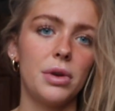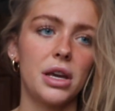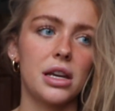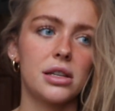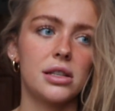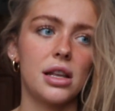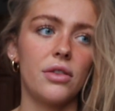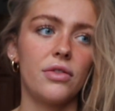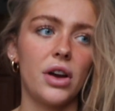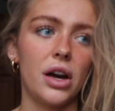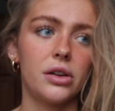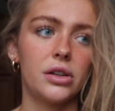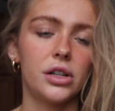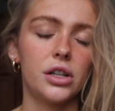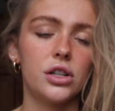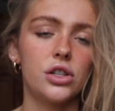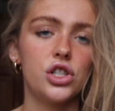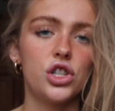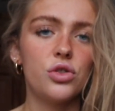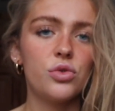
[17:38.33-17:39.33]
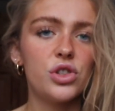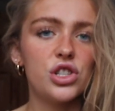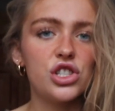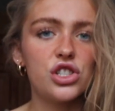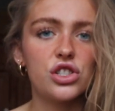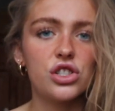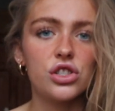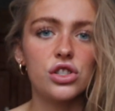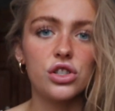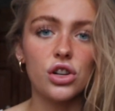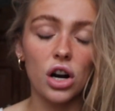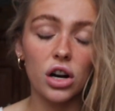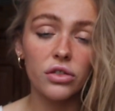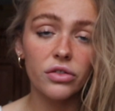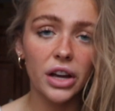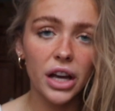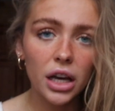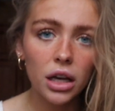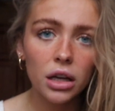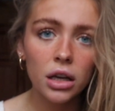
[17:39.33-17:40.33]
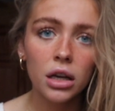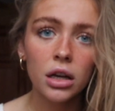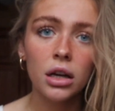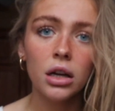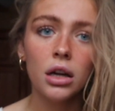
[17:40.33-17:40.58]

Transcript: because they found her and she was starving